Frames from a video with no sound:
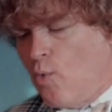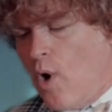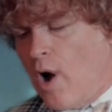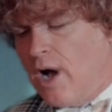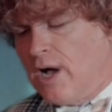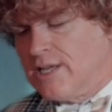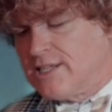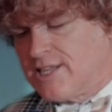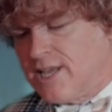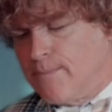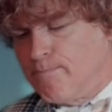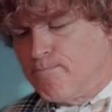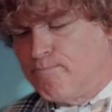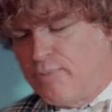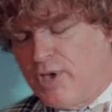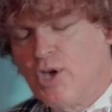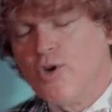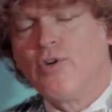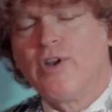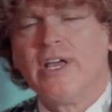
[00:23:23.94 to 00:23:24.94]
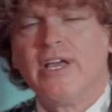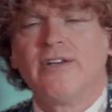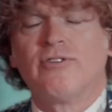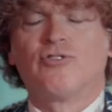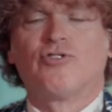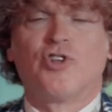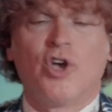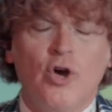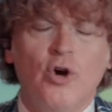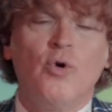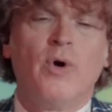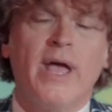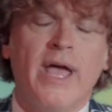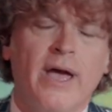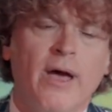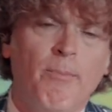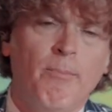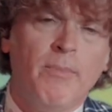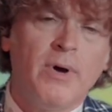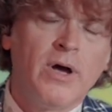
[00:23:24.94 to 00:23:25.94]
was imputed to
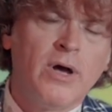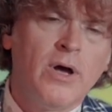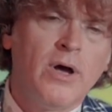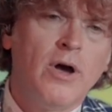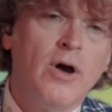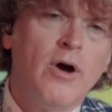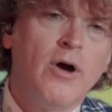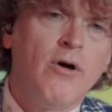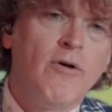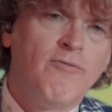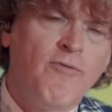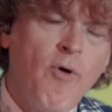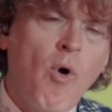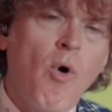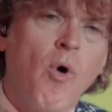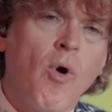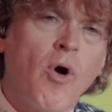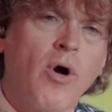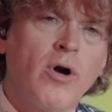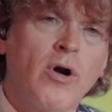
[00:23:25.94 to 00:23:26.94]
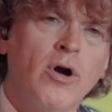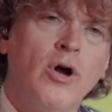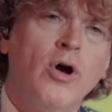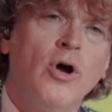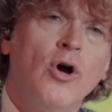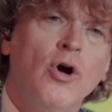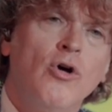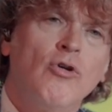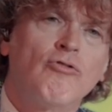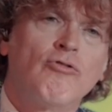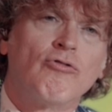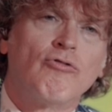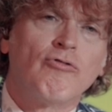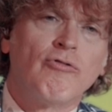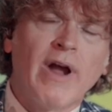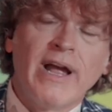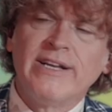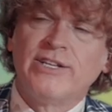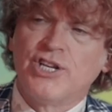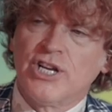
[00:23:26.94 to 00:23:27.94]
him for
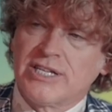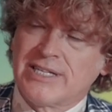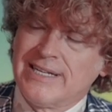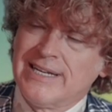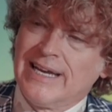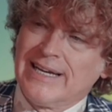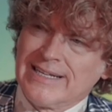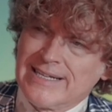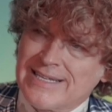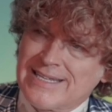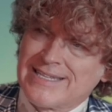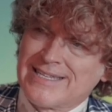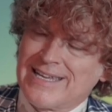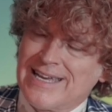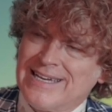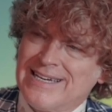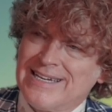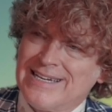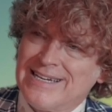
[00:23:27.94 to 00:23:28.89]
righteousness